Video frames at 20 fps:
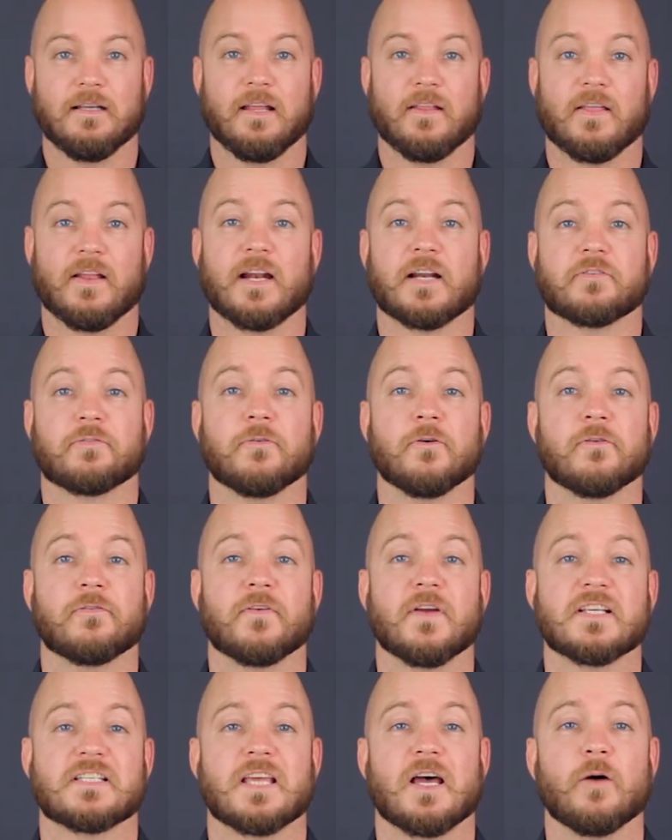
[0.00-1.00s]
The next full
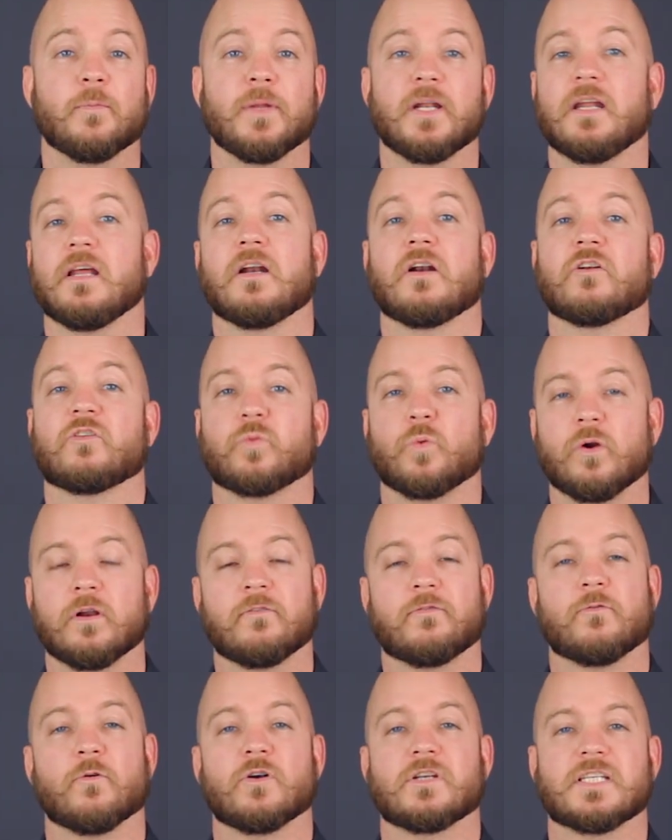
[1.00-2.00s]
face helmet in our
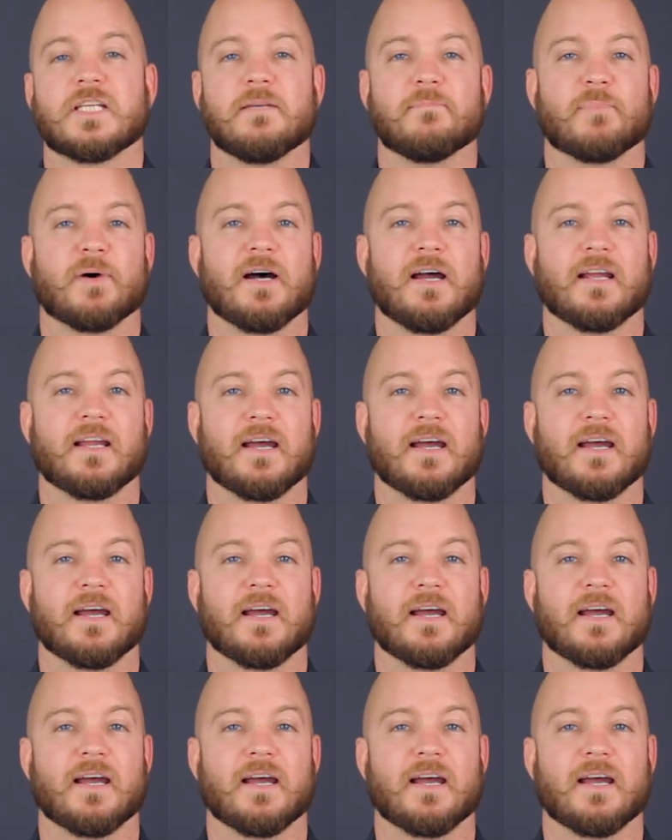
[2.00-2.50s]
2014 buying